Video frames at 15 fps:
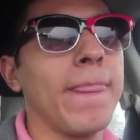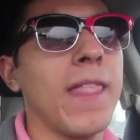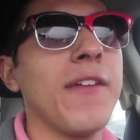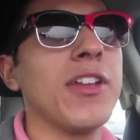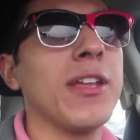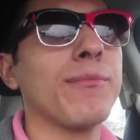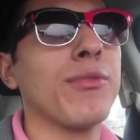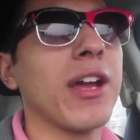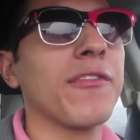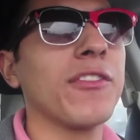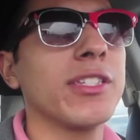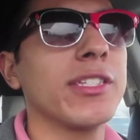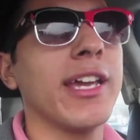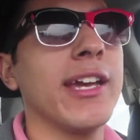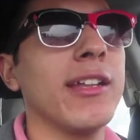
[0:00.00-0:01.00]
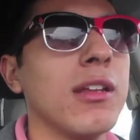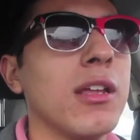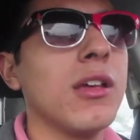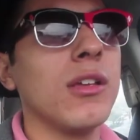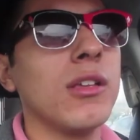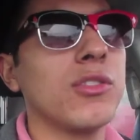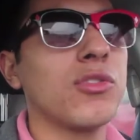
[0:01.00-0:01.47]
I haven't eaten breakfast yet,
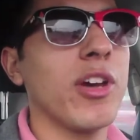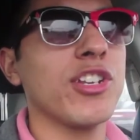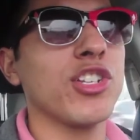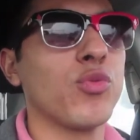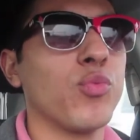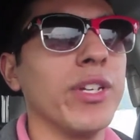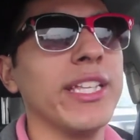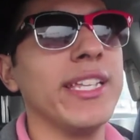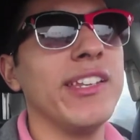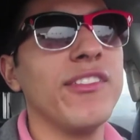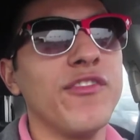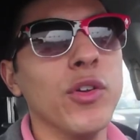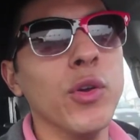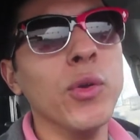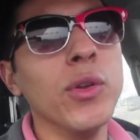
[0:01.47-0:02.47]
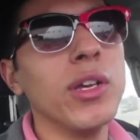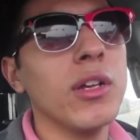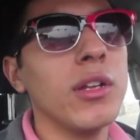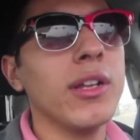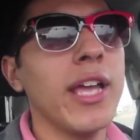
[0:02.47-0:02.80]
so I just really need food.